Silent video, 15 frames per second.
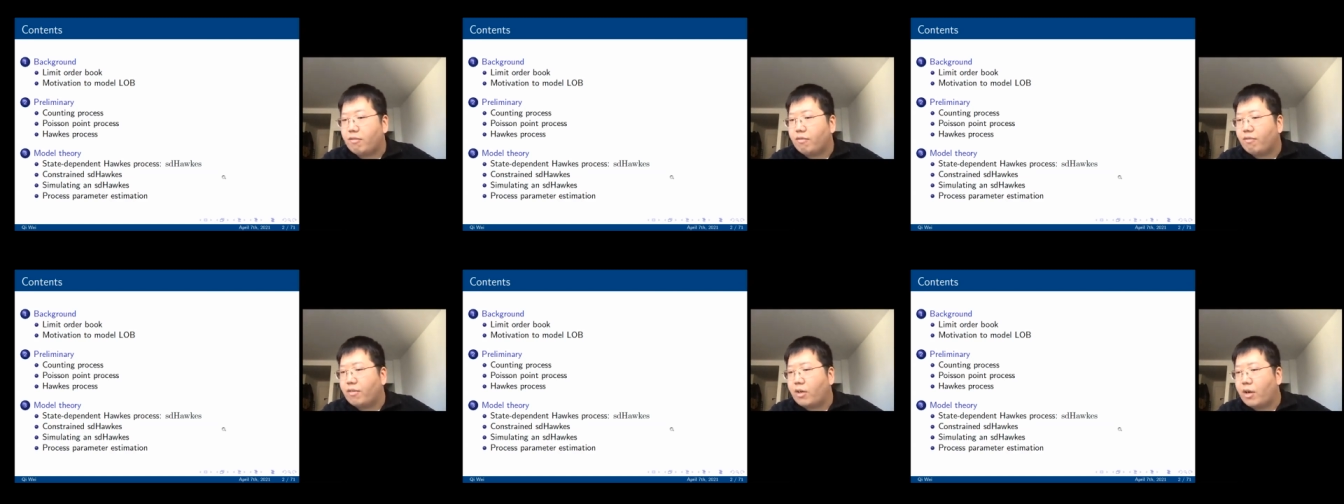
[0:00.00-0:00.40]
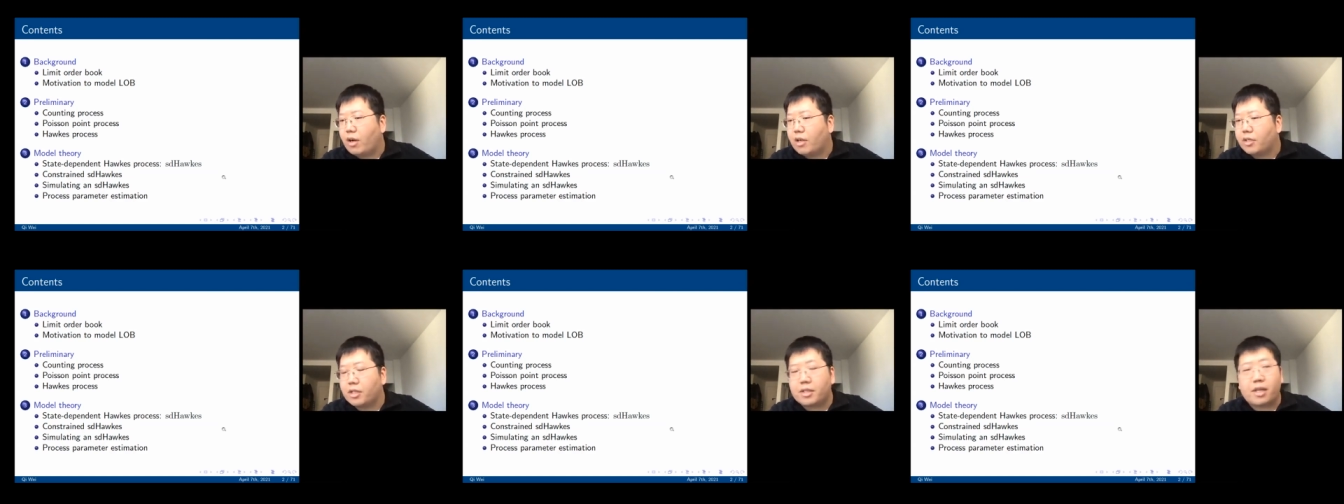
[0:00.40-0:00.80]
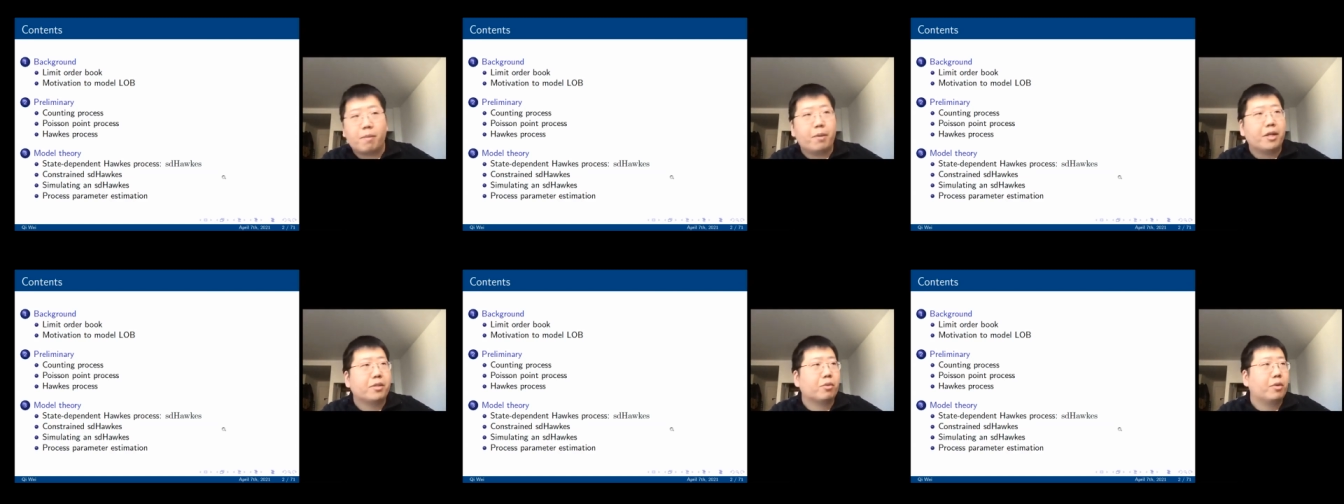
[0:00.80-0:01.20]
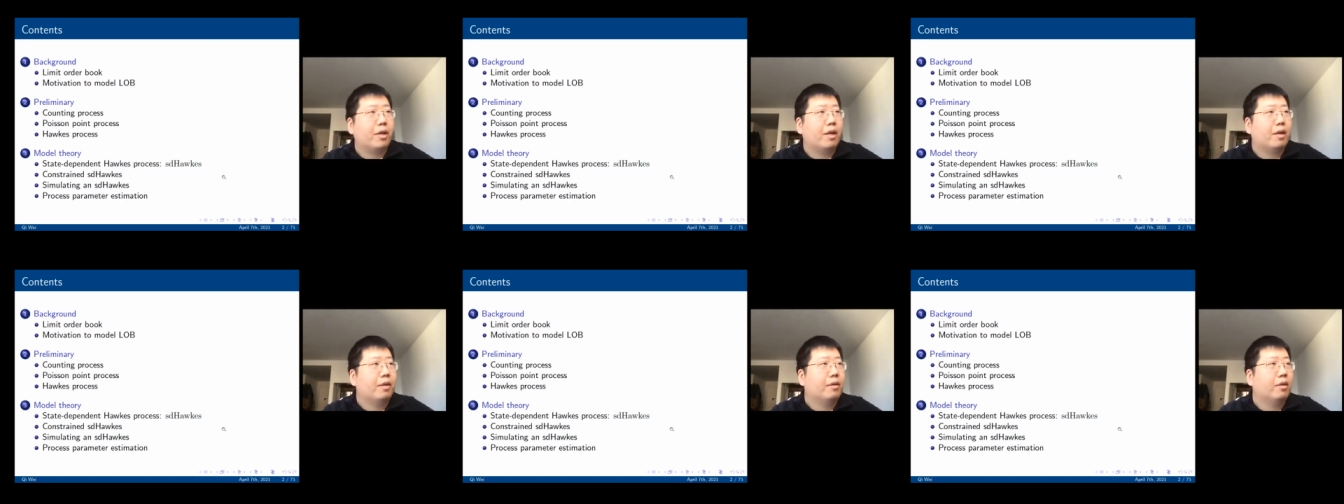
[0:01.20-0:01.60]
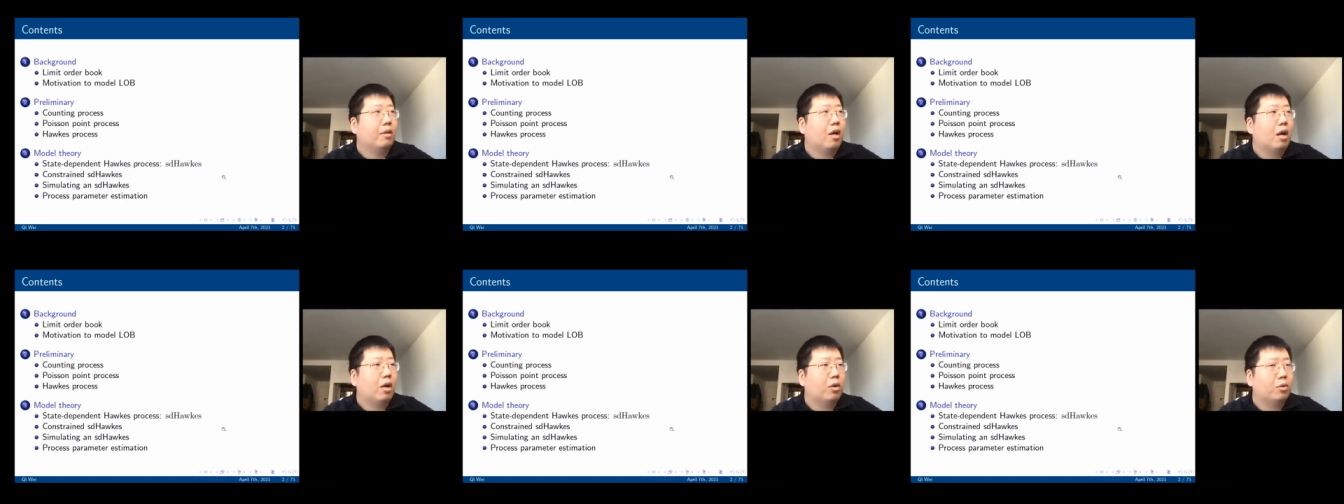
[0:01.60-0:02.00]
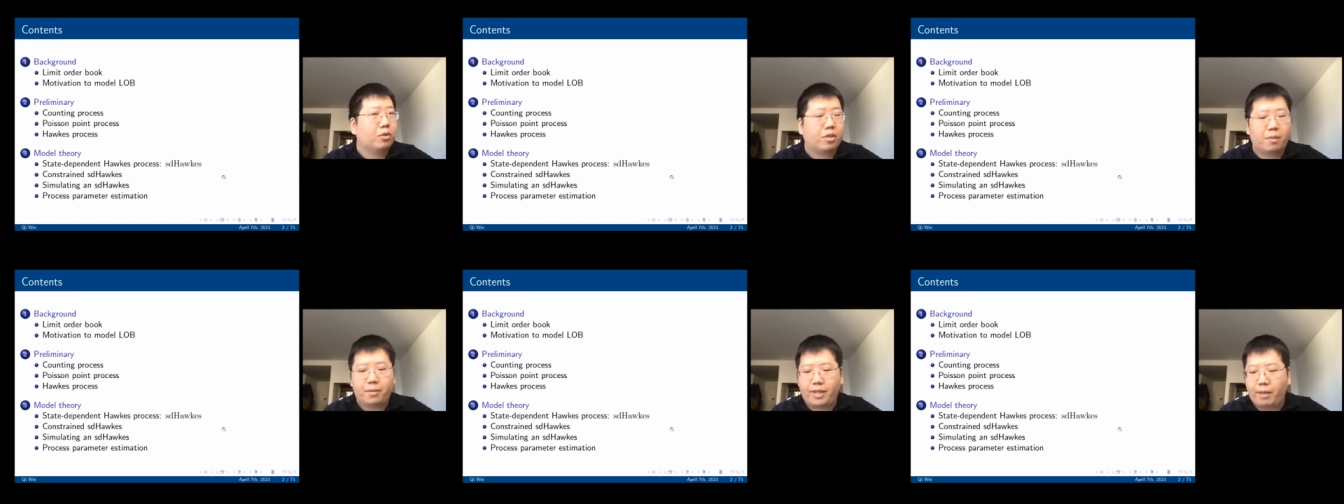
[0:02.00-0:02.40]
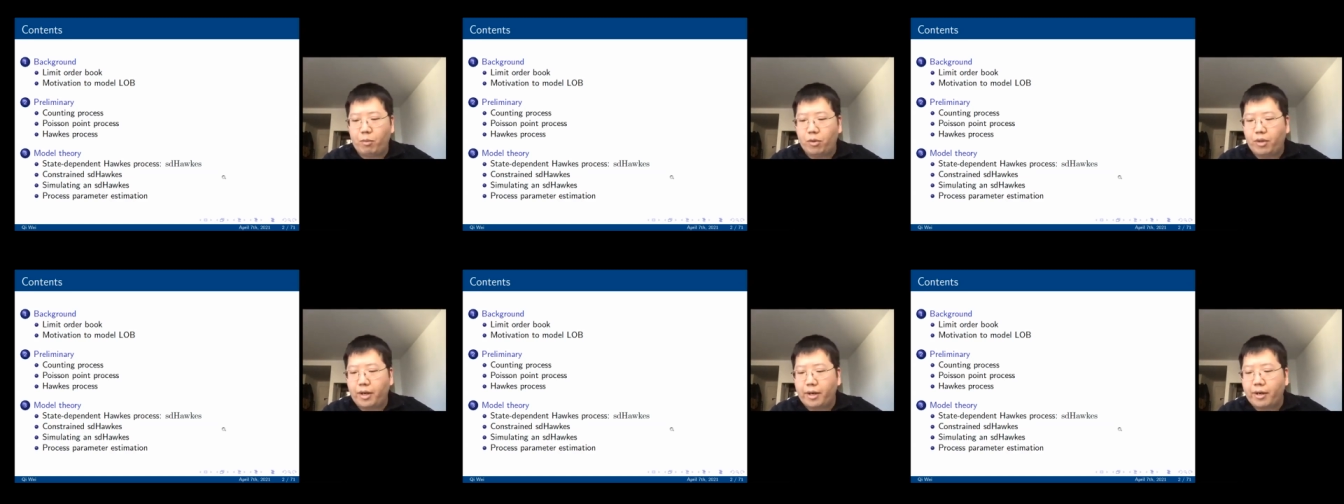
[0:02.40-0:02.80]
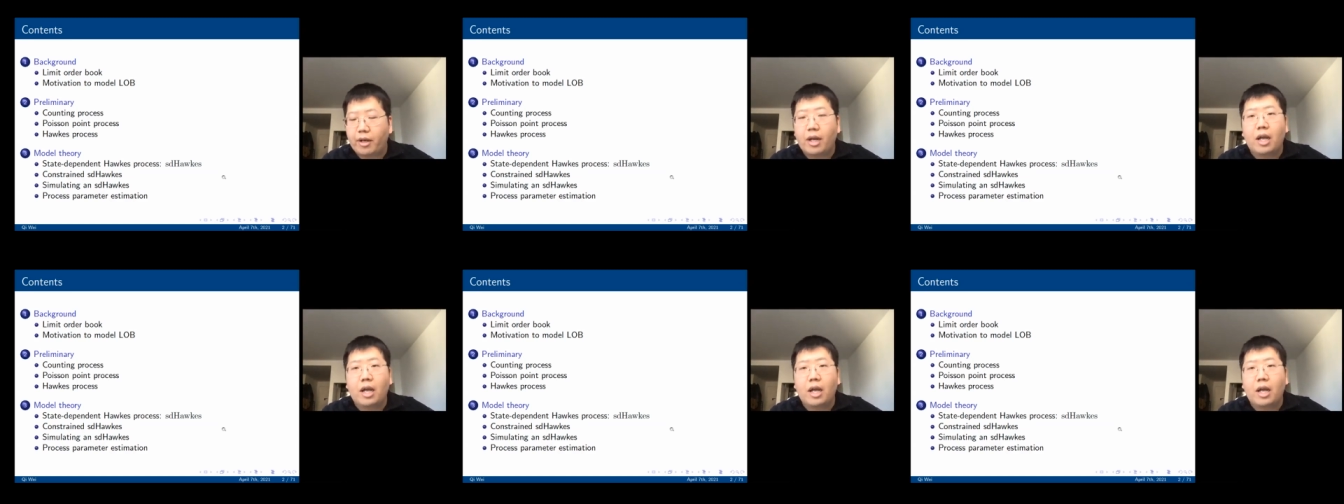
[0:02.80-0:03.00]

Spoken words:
very last 10 minutes we can go to some demo there.